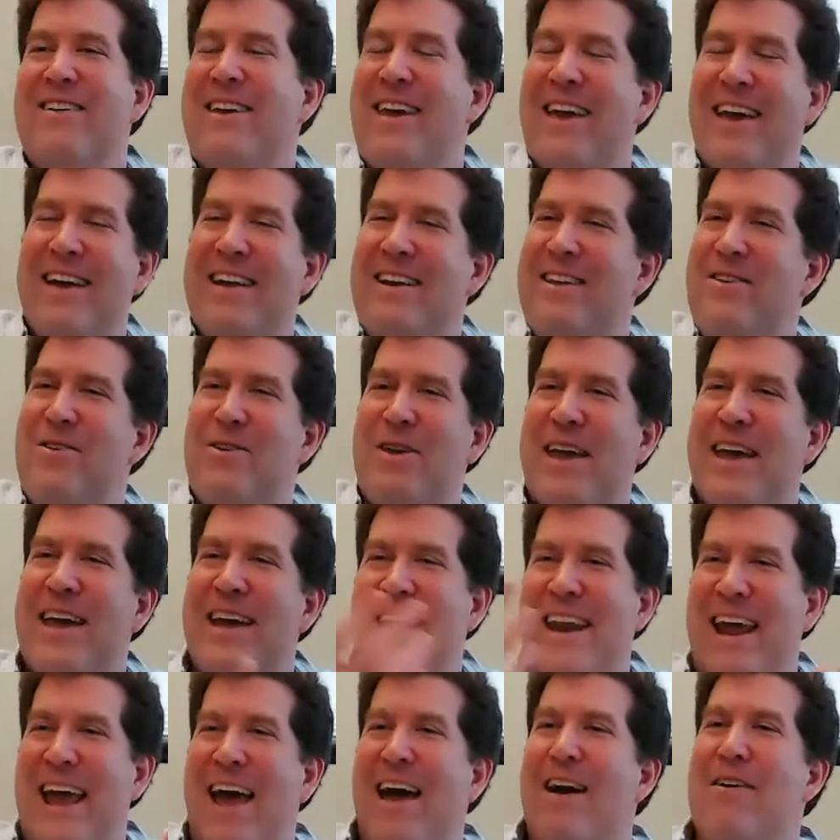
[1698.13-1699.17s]

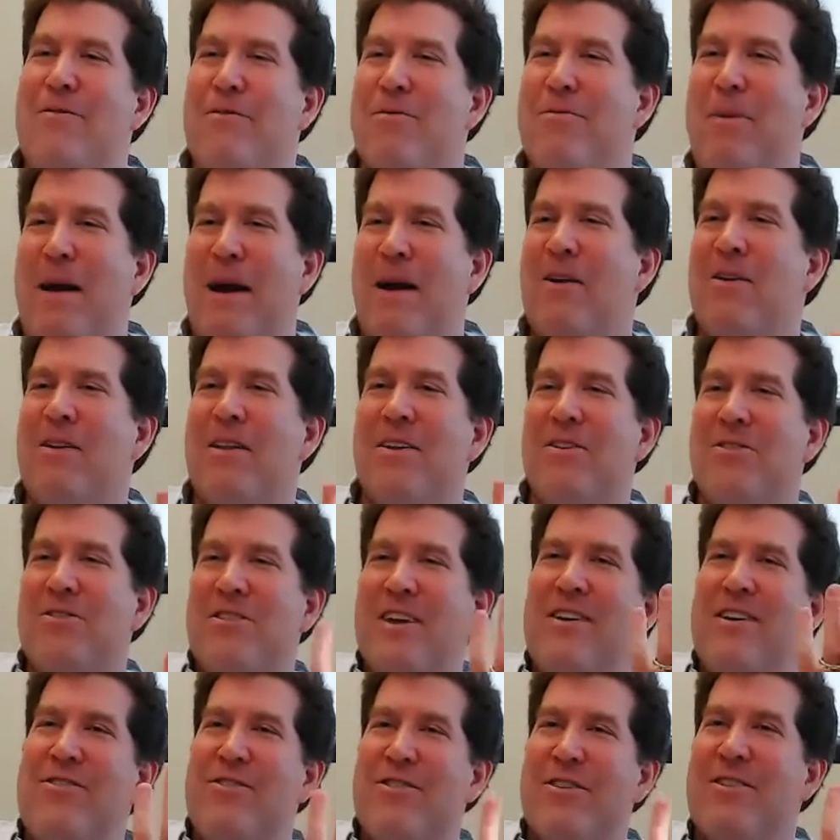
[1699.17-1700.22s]
can't have parallel
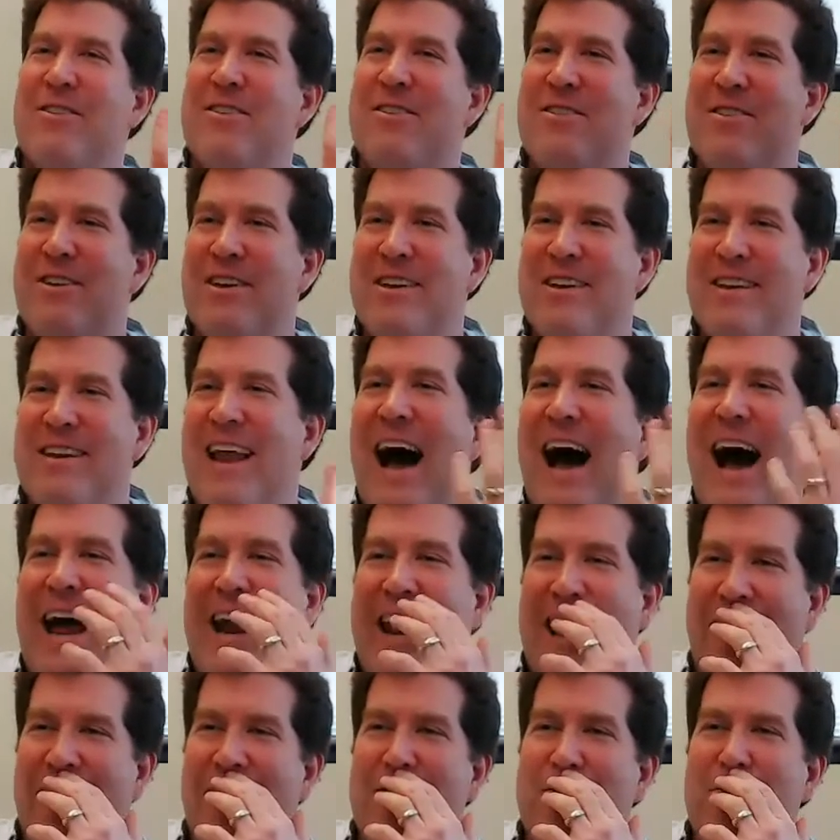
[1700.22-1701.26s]
sessions and
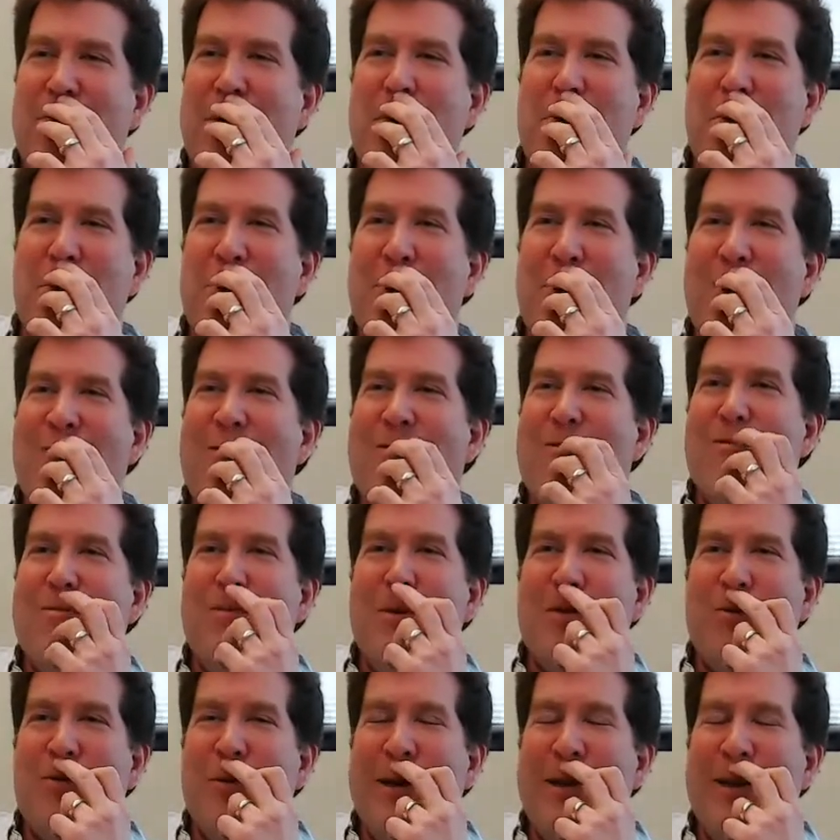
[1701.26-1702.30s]
not have people move
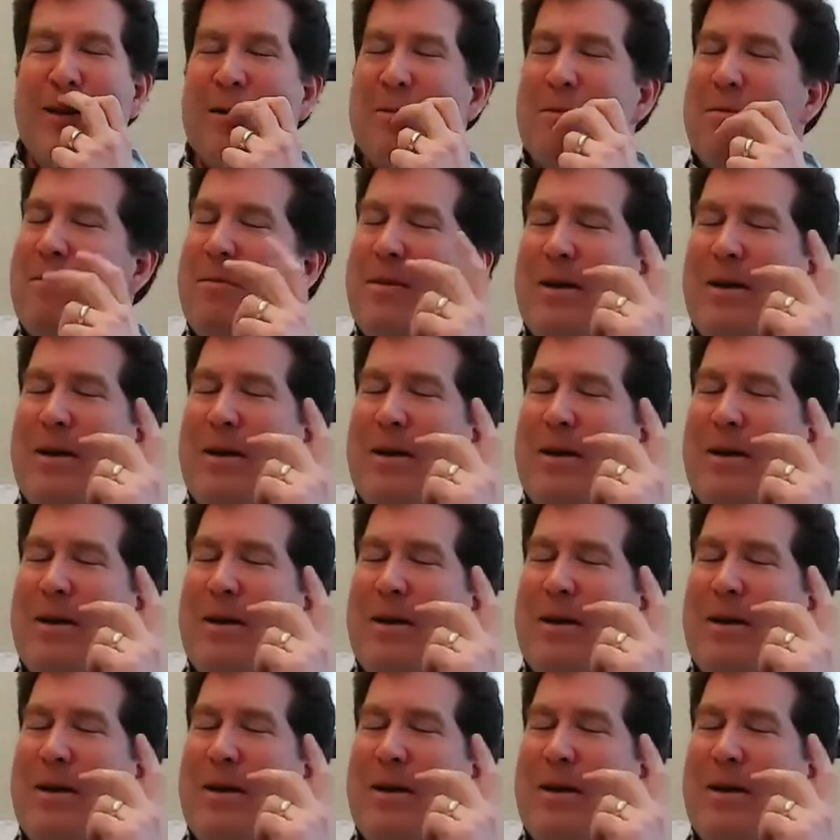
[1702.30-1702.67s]
between them.